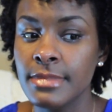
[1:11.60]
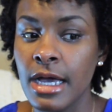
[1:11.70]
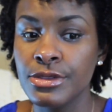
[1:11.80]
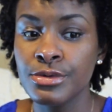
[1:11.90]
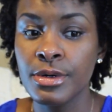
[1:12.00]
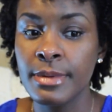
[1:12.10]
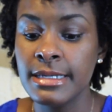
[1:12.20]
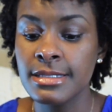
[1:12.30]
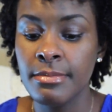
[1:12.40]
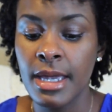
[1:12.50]
I threw away
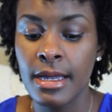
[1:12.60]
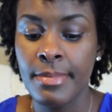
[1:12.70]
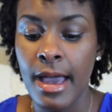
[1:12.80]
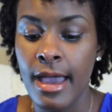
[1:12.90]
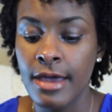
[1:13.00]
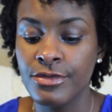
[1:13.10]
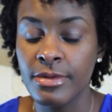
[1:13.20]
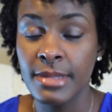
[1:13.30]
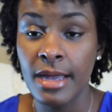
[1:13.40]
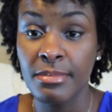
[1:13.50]
some makeup I had
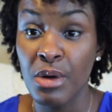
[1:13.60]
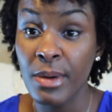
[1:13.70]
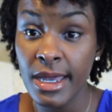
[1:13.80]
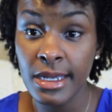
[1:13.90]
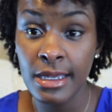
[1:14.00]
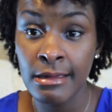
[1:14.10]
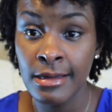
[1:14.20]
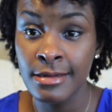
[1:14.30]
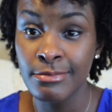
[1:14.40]
from like my wedding.